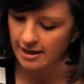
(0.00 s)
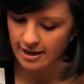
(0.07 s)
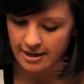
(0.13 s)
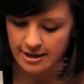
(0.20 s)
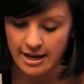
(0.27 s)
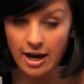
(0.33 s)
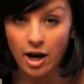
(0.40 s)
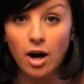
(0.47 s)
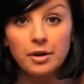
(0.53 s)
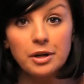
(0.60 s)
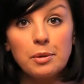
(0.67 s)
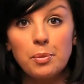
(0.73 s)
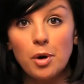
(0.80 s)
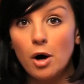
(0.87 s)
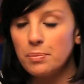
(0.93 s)
And now I'm going
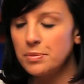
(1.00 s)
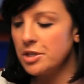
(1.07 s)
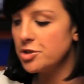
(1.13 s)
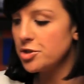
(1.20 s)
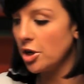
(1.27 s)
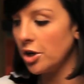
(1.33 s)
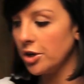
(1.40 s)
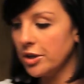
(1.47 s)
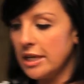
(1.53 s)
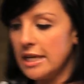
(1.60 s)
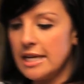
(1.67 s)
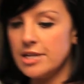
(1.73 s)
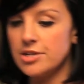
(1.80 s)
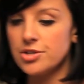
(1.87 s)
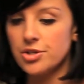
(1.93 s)
to pop the dough
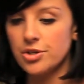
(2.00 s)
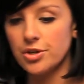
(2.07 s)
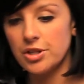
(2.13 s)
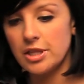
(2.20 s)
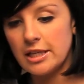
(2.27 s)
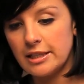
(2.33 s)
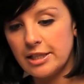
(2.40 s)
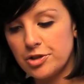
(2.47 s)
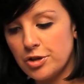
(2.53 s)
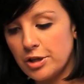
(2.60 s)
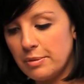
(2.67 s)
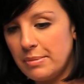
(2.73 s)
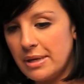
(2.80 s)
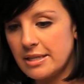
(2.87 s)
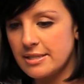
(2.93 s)
into the
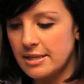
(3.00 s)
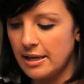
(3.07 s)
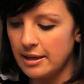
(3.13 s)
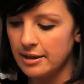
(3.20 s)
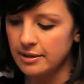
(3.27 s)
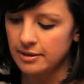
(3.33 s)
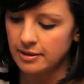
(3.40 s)
electric mixer.